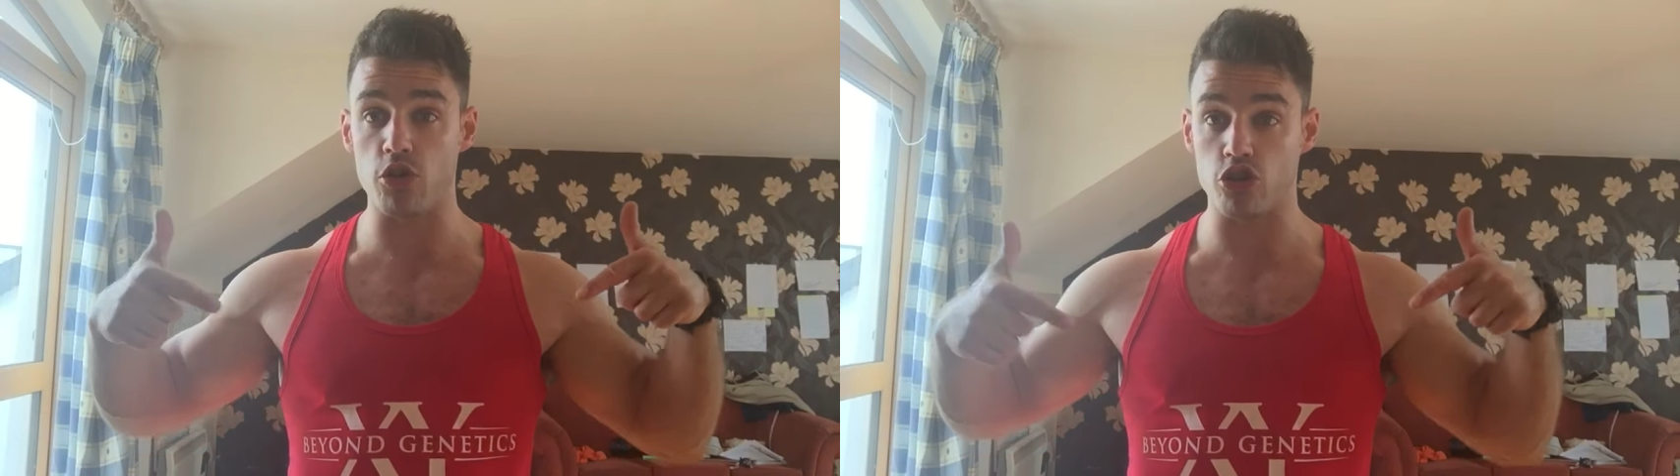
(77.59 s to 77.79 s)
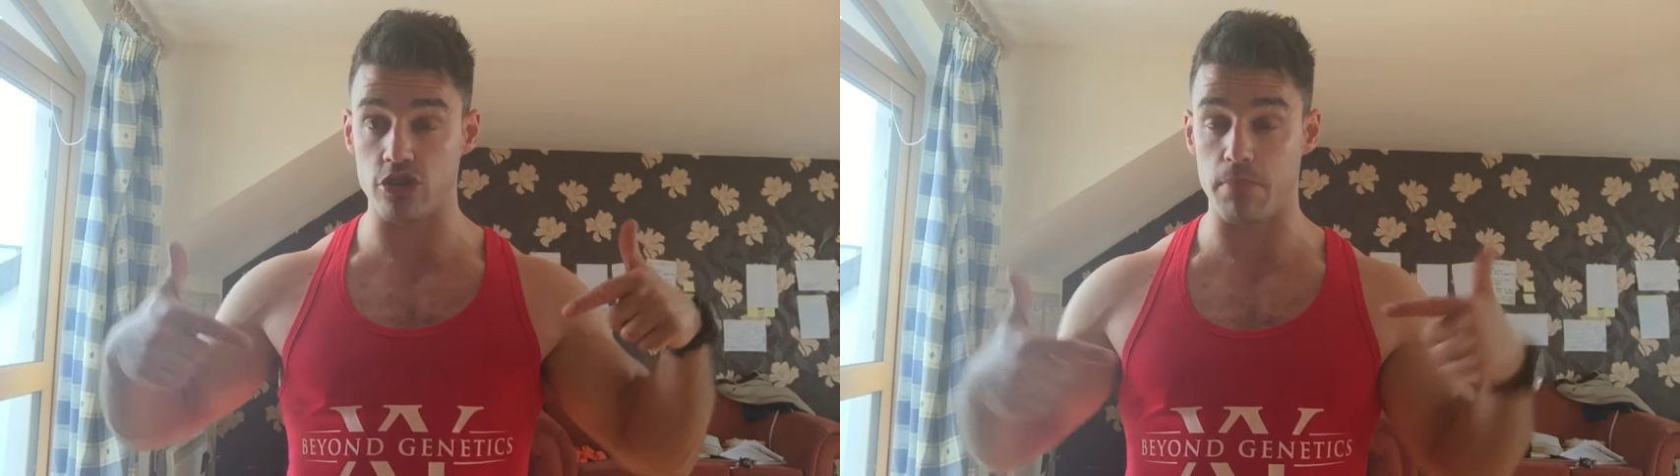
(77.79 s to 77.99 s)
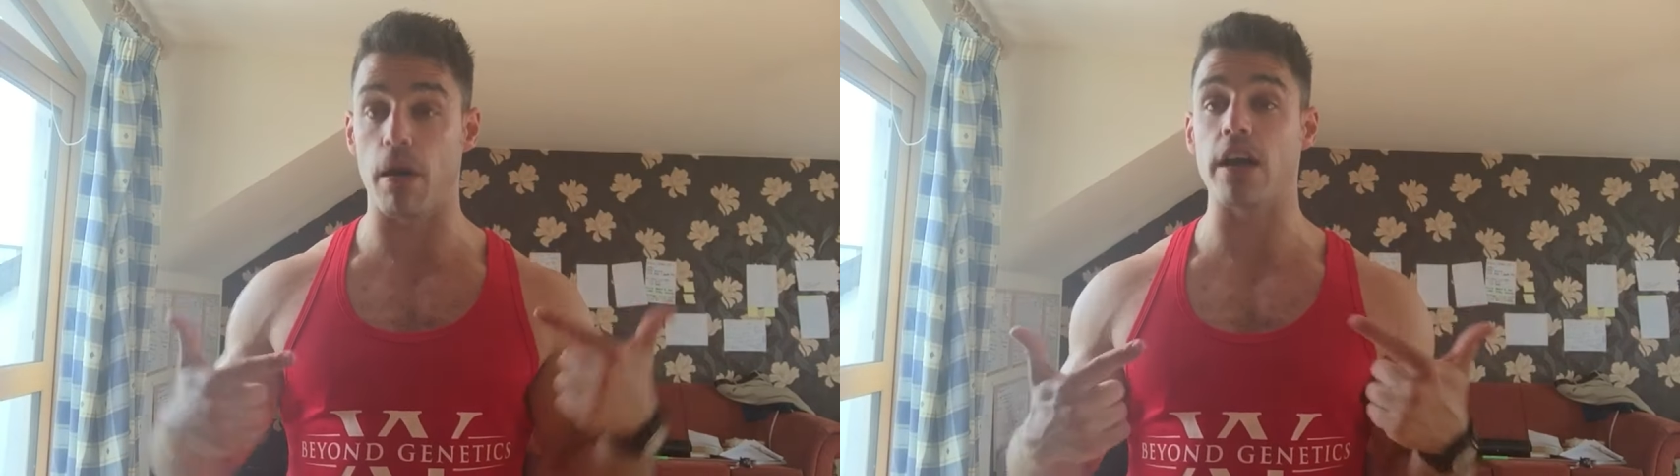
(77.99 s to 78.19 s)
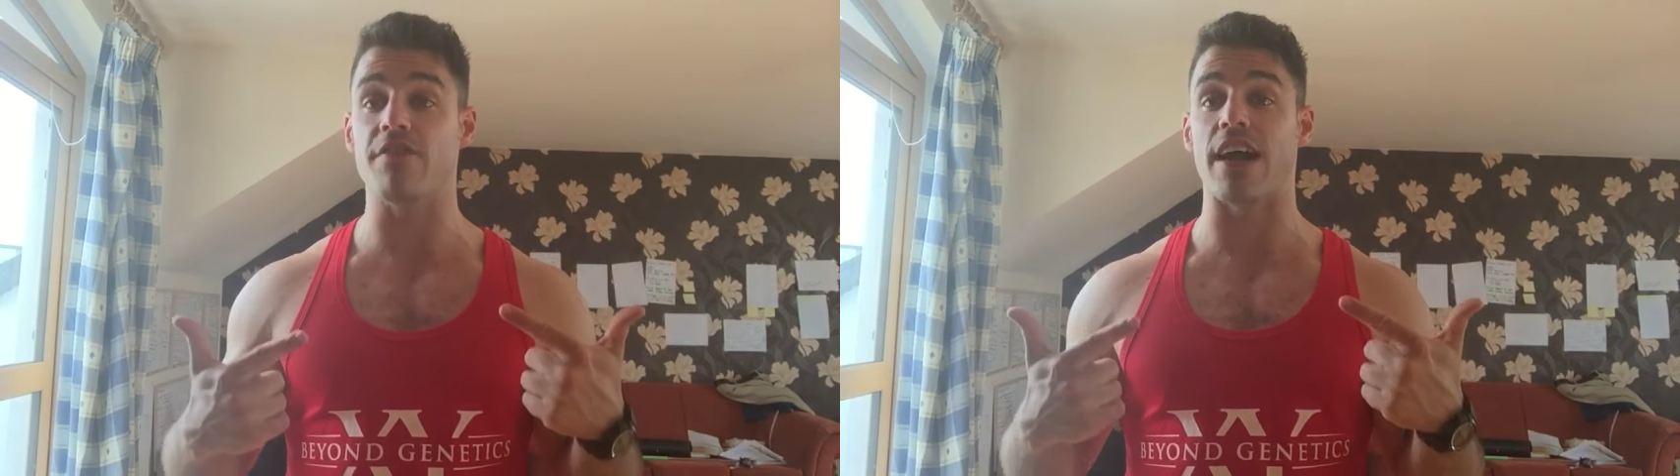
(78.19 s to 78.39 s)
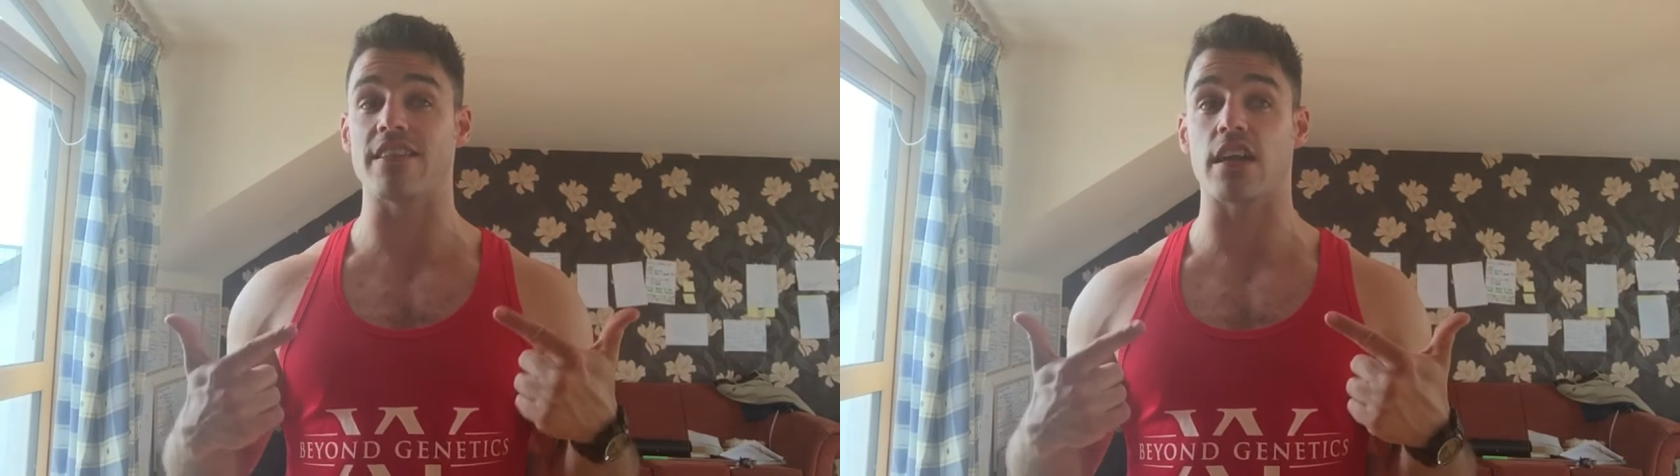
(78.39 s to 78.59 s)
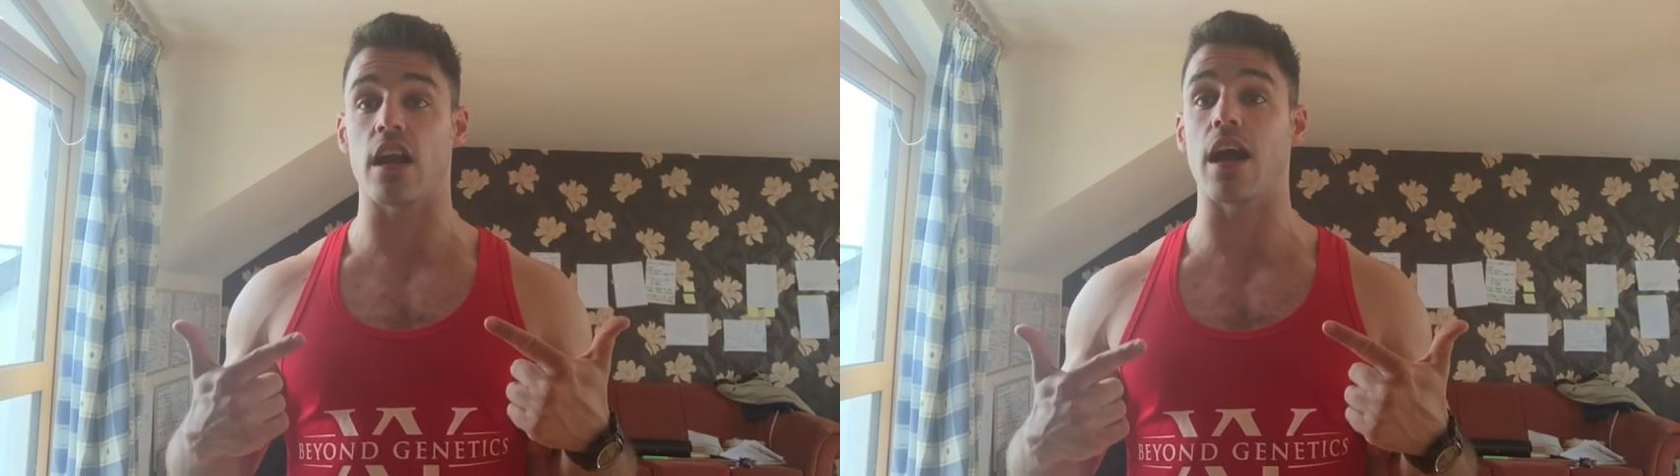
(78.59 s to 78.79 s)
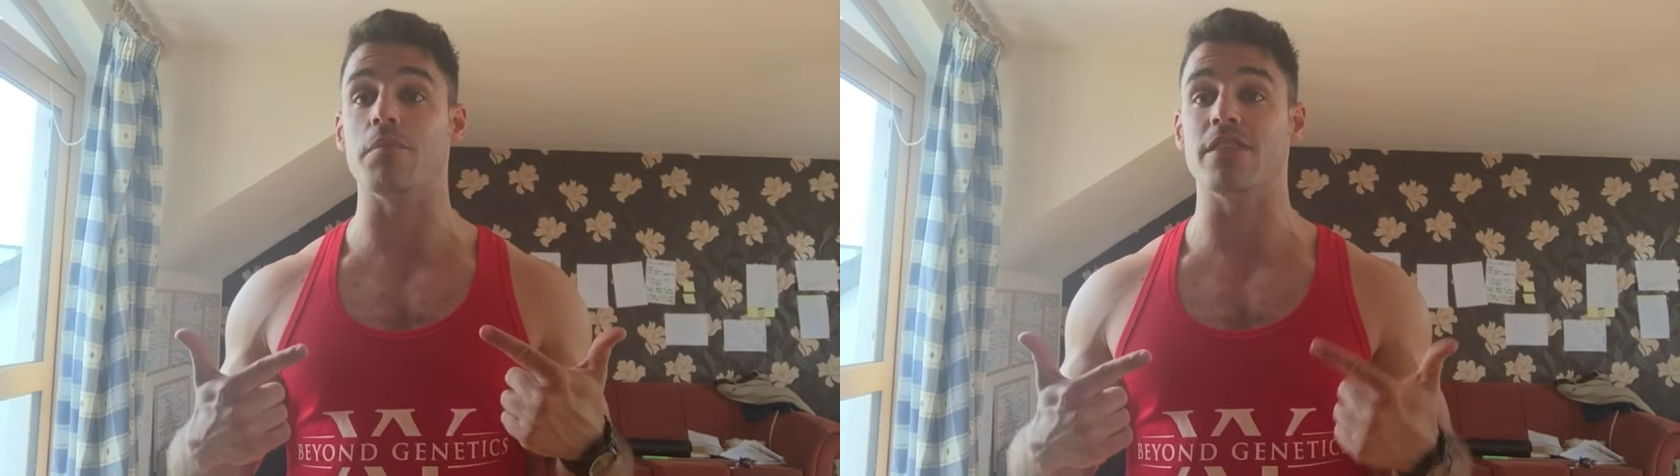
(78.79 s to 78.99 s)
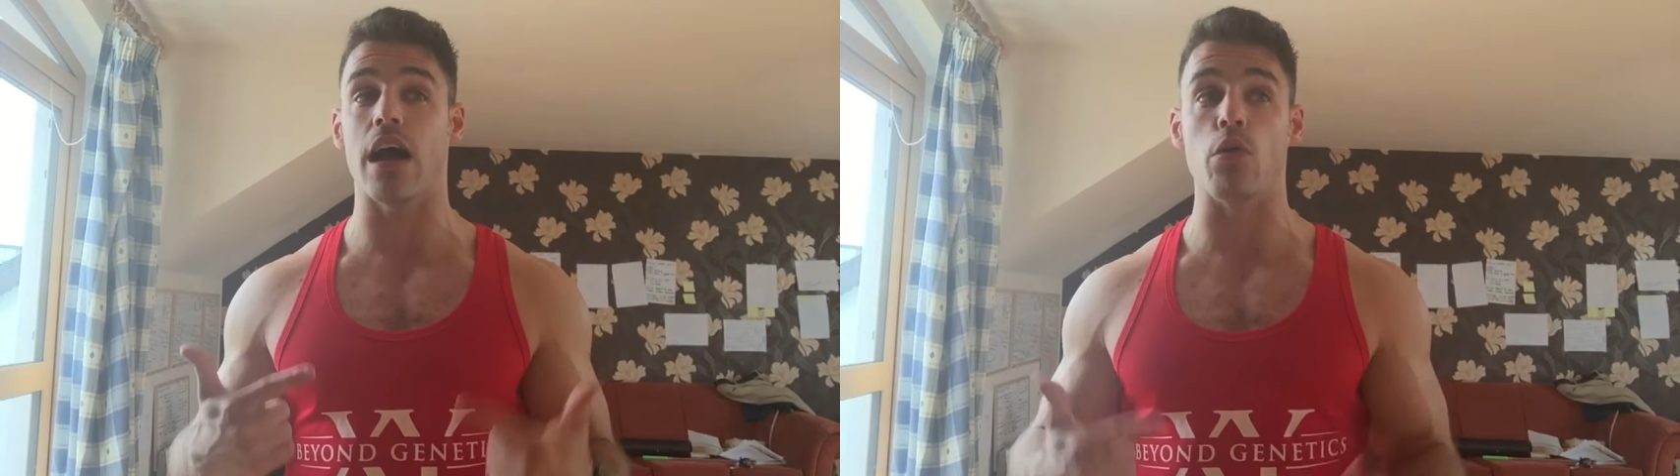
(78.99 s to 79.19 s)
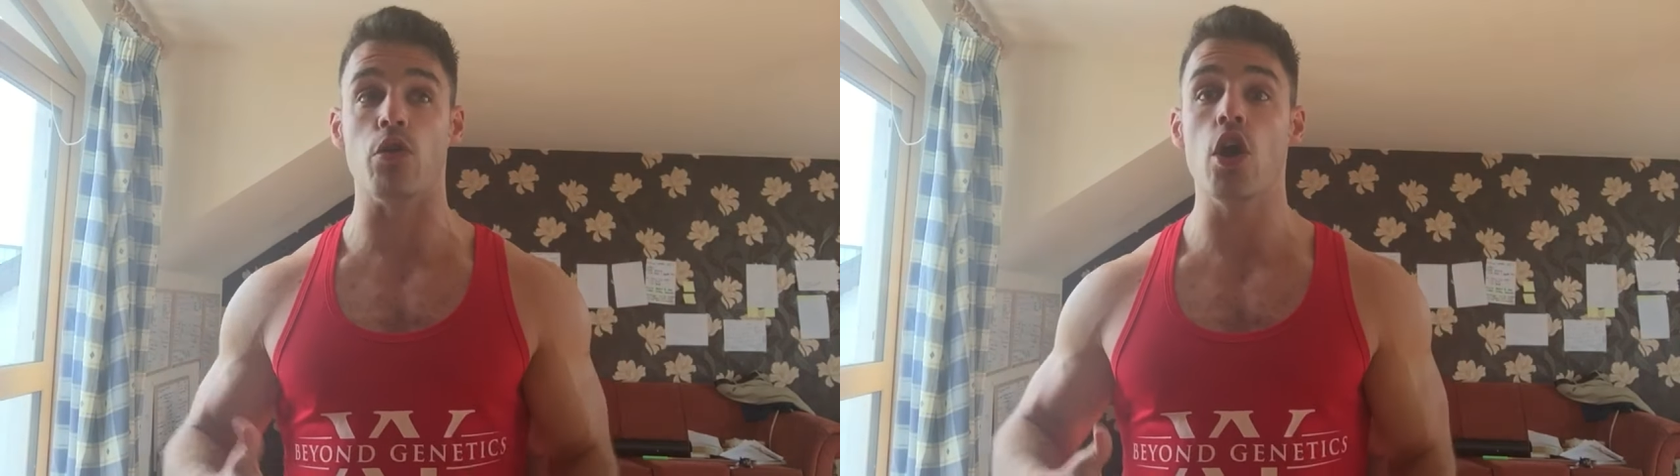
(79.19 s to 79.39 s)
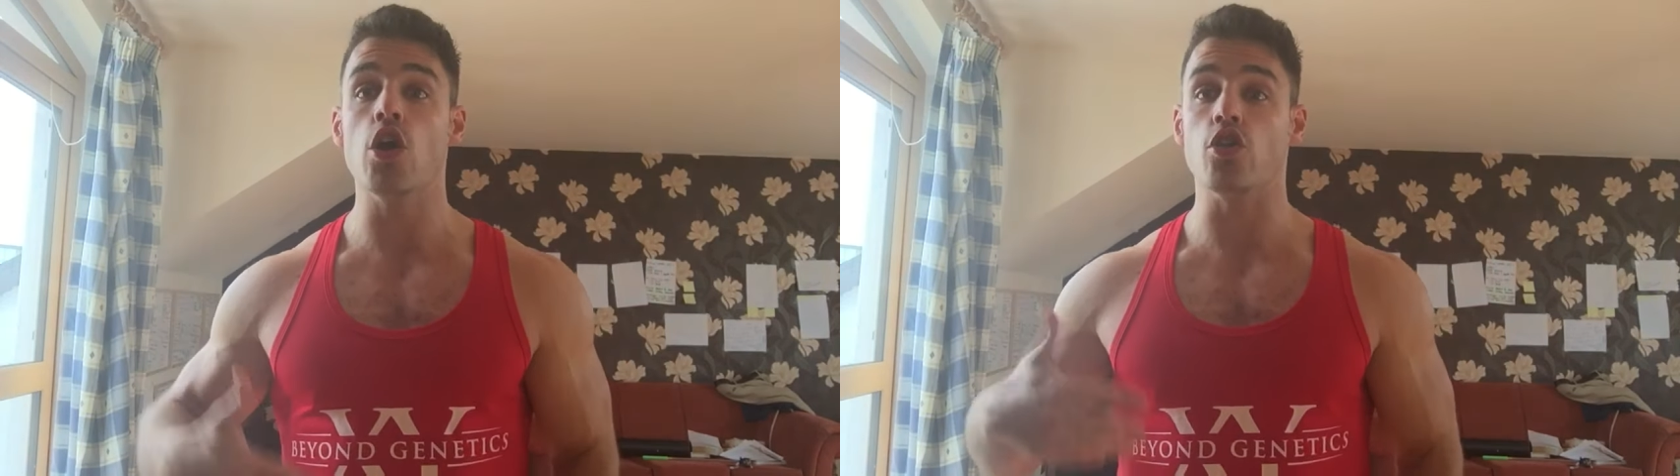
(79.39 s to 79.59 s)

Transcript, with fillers: reduction in body fat as it climbs down?